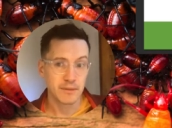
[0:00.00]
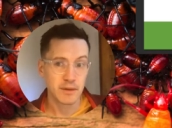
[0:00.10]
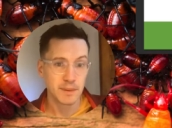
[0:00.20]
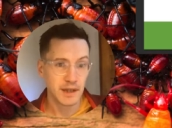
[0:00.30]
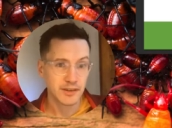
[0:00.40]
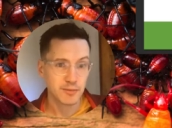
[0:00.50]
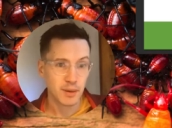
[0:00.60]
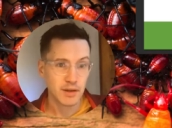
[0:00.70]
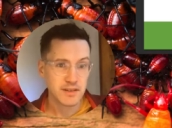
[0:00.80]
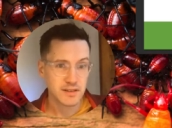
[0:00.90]
reproductive
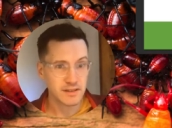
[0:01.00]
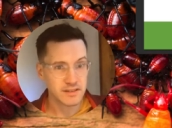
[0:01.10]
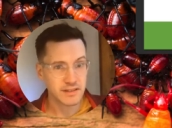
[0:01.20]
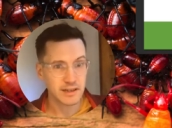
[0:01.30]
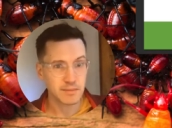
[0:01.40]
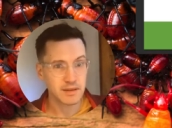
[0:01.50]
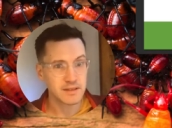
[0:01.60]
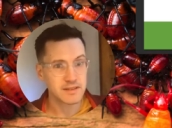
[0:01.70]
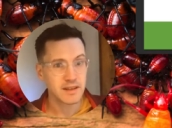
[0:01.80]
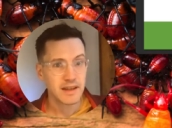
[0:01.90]
parts, so the stigmas